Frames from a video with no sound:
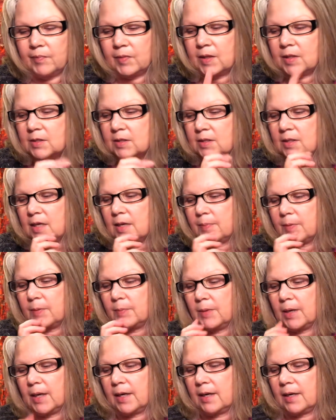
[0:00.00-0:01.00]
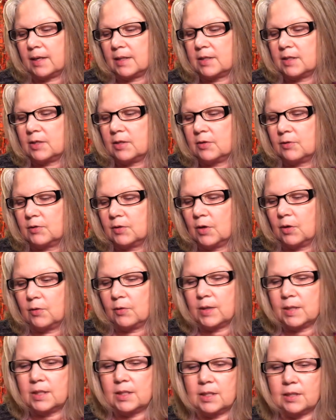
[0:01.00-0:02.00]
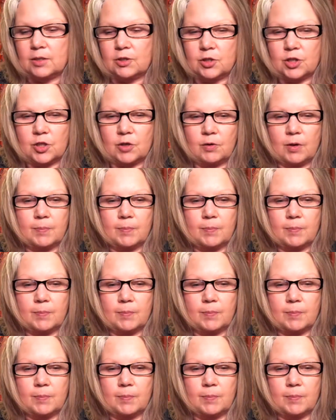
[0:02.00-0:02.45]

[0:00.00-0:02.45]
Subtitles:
Just keep in mind, guys, you don't always need to show